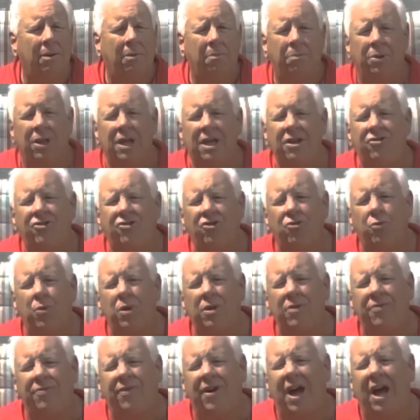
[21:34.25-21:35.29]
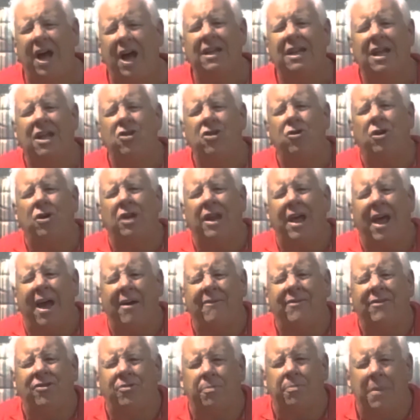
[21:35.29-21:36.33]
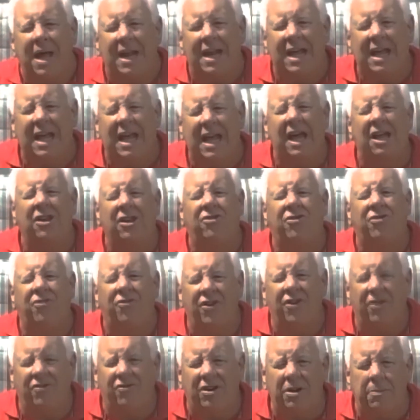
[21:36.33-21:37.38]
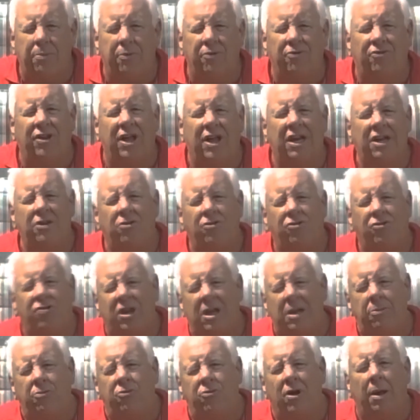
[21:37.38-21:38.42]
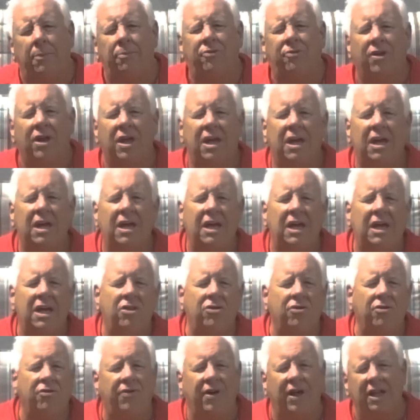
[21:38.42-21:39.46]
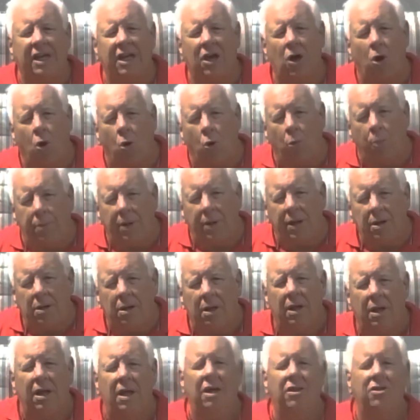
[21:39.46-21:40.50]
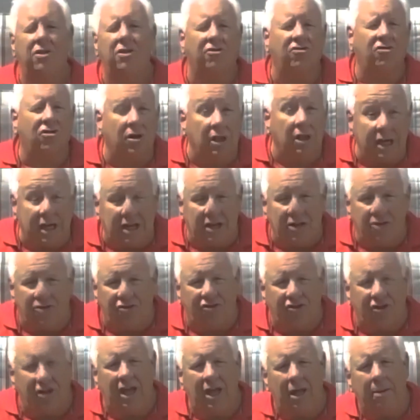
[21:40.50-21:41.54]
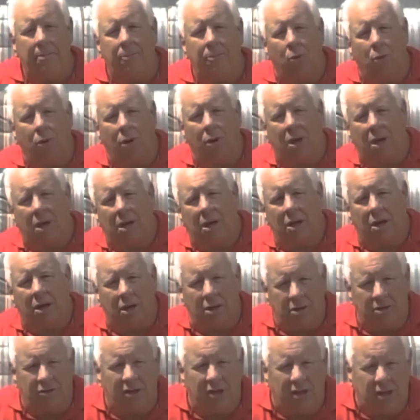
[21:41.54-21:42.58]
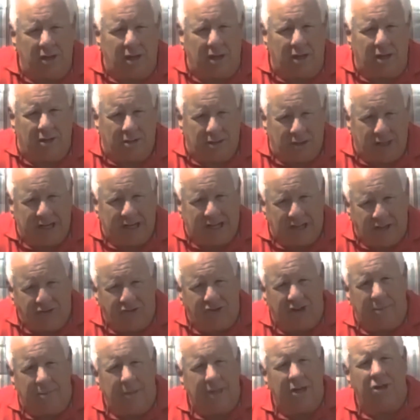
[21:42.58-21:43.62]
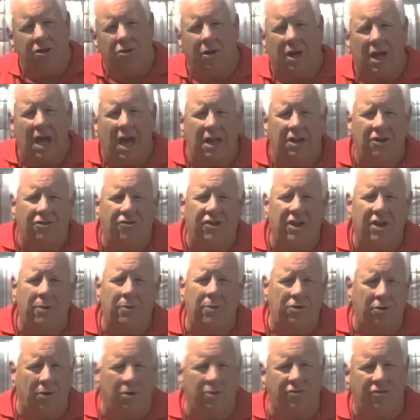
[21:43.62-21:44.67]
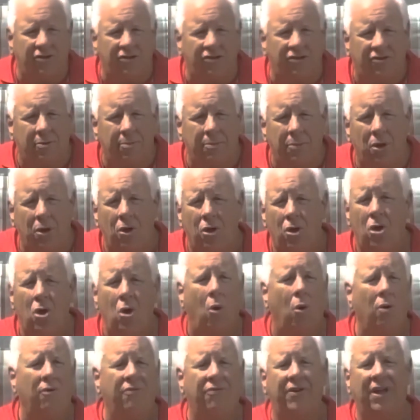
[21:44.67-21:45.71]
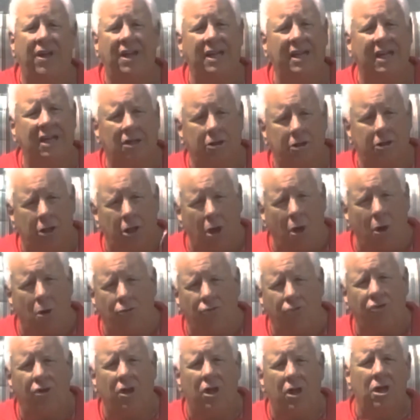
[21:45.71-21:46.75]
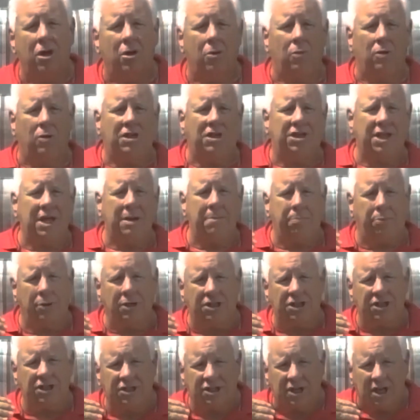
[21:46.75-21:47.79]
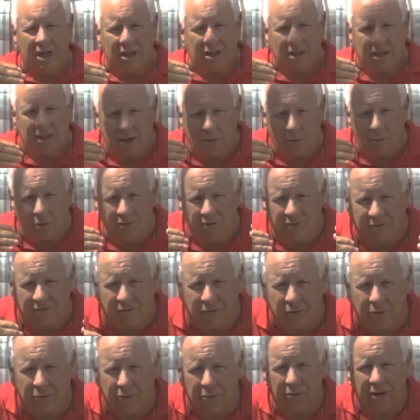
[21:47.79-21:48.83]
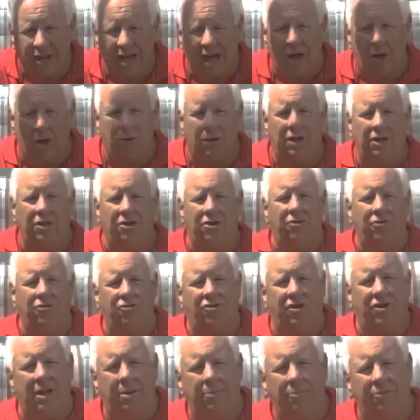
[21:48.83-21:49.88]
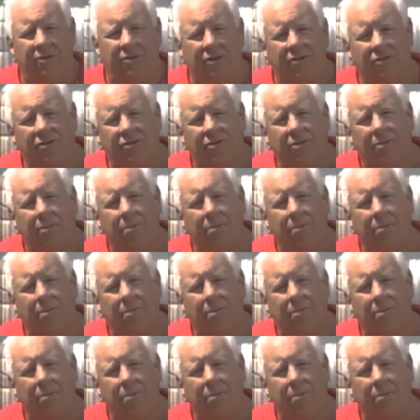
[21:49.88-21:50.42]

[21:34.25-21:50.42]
Places we find that you can have as many as 50% of your steam traps either failing open, thus leaking steam or leaking steam into your condensate return system, or failing closed, which then pushes liquid further down into your steam system.